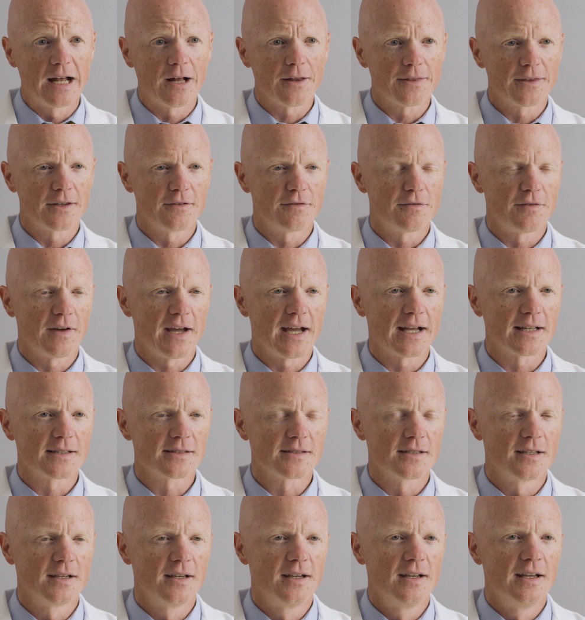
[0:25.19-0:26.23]
healthy
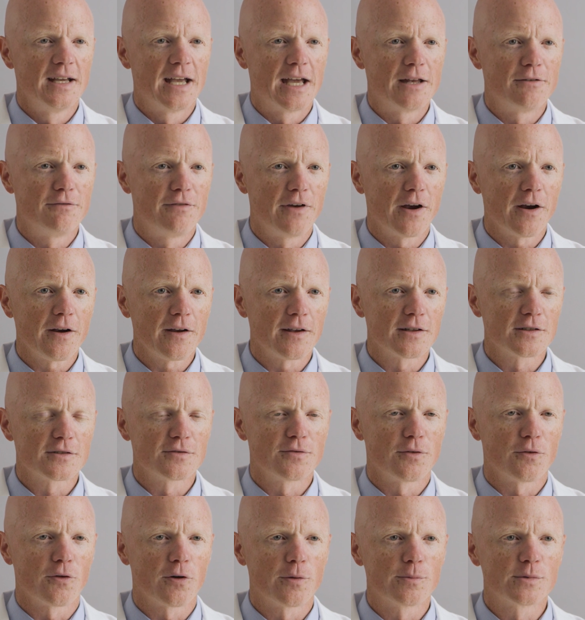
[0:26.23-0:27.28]
fats, and various
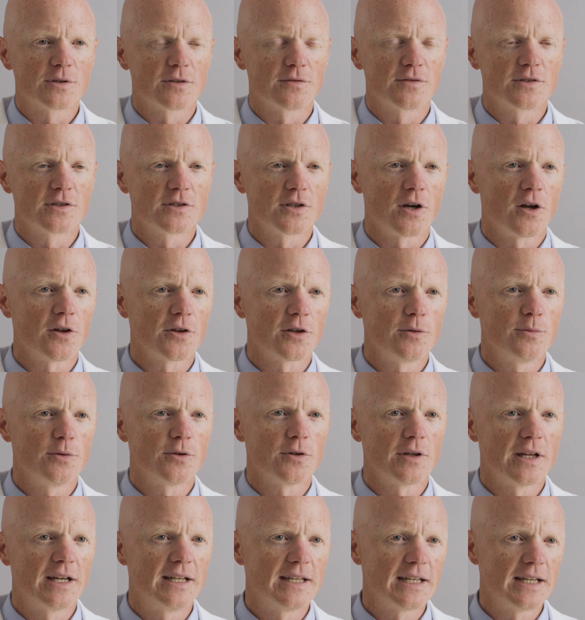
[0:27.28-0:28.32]
forms of
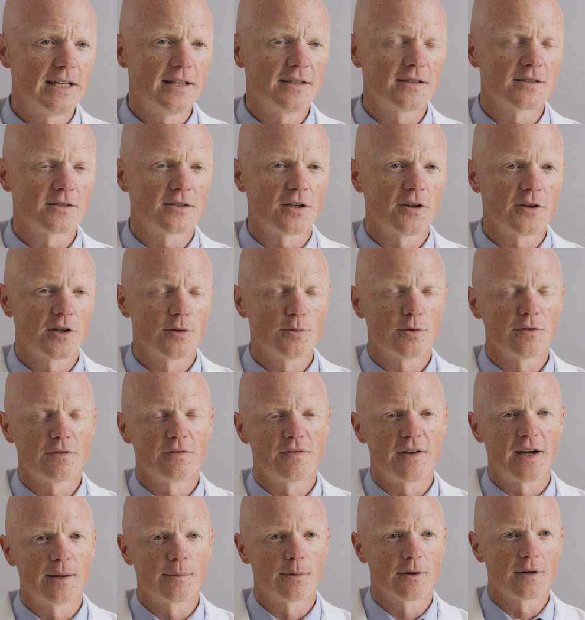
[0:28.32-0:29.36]
soluble and insoluble
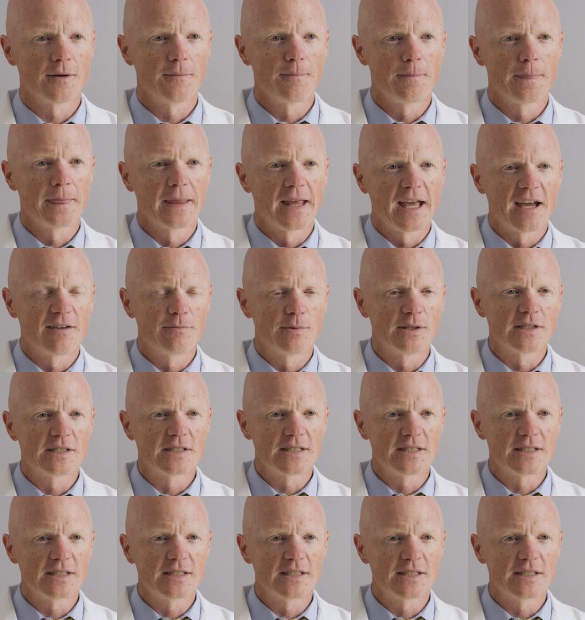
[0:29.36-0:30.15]
fiber have been